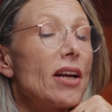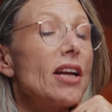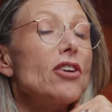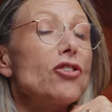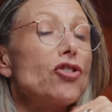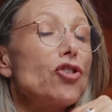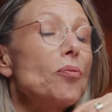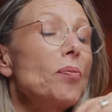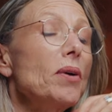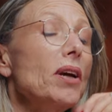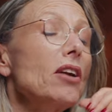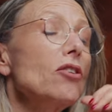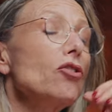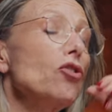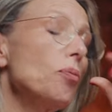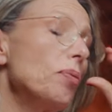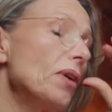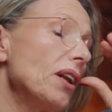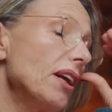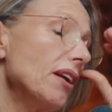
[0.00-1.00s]
Yes, you begin
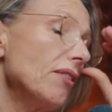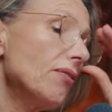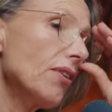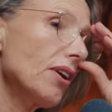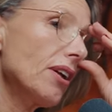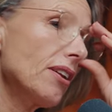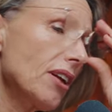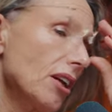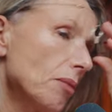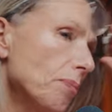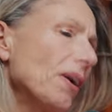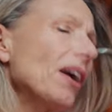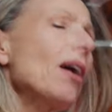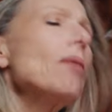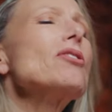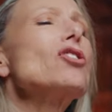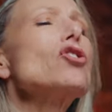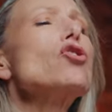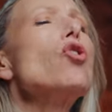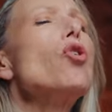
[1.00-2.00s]
to believe it. It
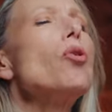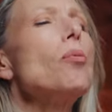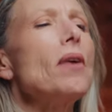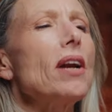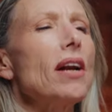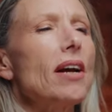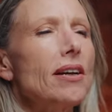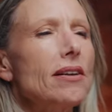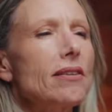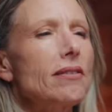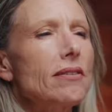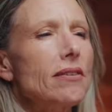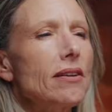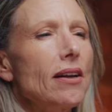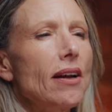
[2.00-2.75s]
becomes normalized.